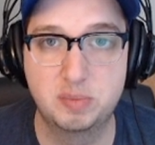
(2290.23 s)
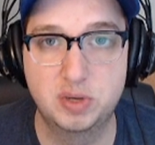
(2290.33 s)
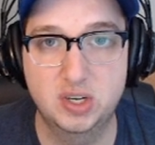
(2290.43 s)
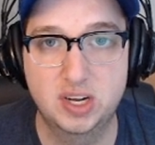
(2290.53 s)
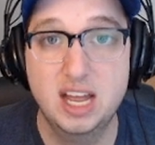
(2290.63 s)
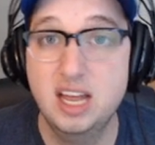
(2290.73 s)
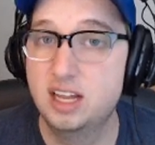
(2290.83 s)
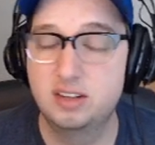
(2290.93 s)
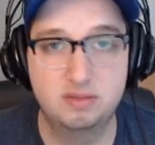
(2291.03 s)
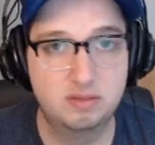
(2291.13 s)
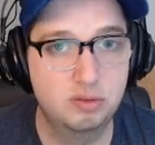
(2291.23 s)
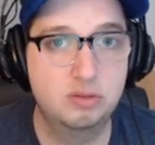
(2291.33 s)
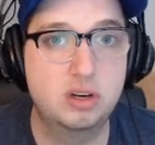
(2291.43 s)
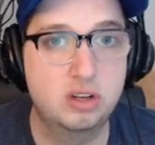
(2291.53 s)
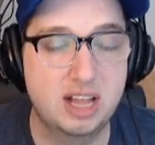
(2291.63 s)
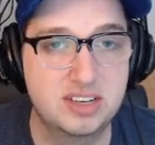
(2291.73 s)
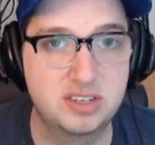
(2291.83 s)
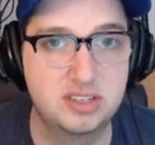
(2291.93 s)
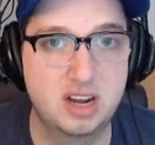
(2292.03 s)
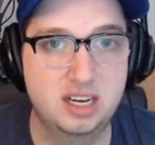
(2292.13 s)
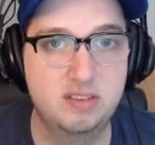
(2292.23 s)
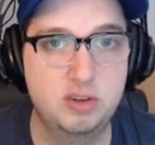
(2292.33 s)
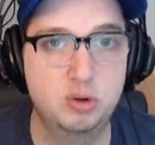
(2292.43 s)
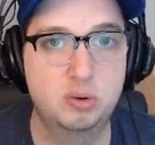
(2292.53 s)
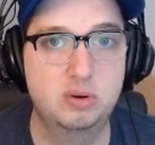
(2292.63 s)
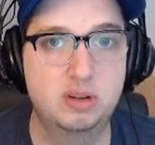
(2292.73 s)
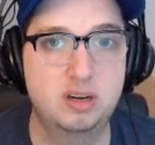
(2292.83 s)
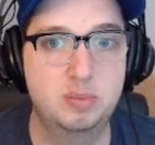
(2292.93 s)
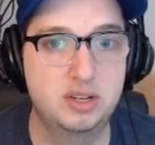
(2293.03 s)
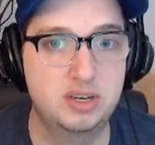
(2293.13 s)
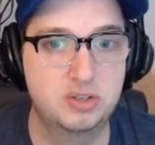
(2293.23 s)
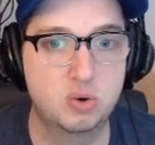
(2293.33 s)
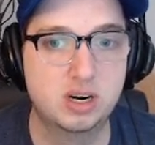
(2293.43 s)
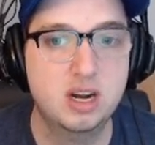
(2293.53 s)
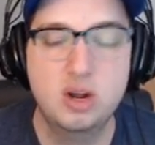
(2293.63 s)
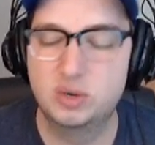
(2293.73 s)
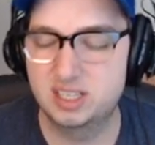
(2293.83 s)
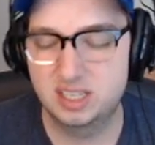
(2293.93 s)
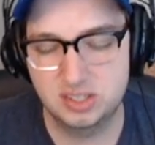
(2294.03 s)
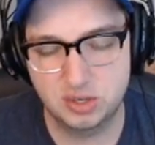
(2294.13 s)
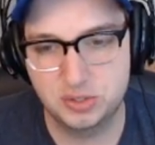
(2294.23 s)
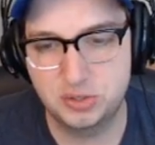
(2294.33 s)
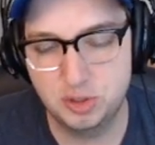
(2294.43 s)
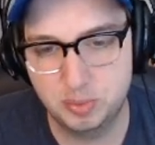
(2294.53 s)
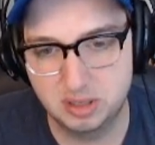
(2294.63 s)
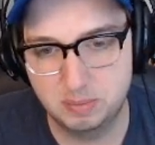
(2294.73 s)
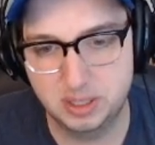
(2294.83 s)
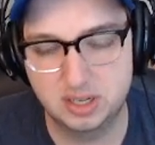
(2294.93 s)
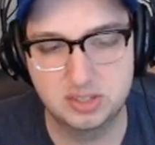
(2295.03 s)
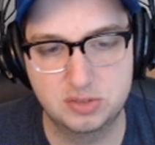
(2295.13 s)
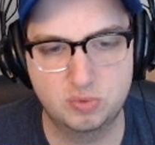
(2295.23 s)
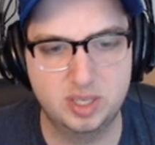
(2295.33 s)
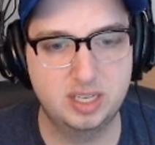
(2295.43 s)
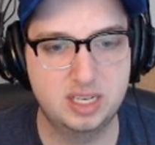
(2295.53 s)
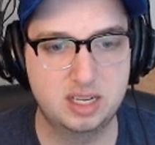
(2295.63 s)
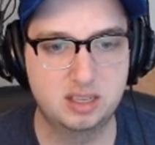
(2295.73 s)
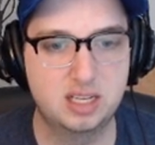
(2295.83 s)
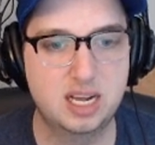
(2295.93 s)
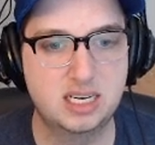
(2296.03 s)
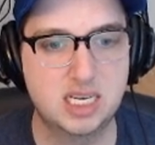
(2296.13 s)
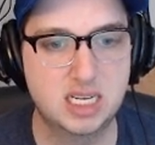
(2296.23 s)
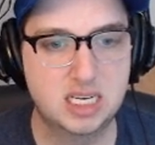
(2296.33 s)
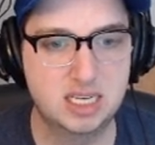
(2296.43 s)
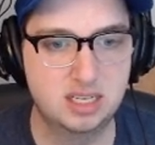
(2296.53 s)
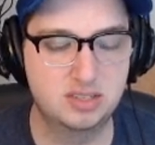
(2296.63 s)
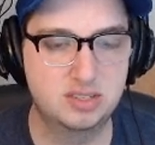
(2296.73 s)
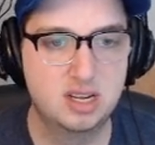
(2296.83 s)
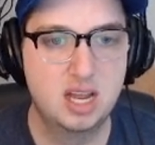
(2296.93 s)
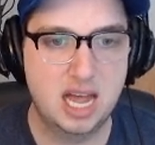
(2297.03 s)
Handbook. Class does not give you an ability score, which I think is so stupid because really the idea is,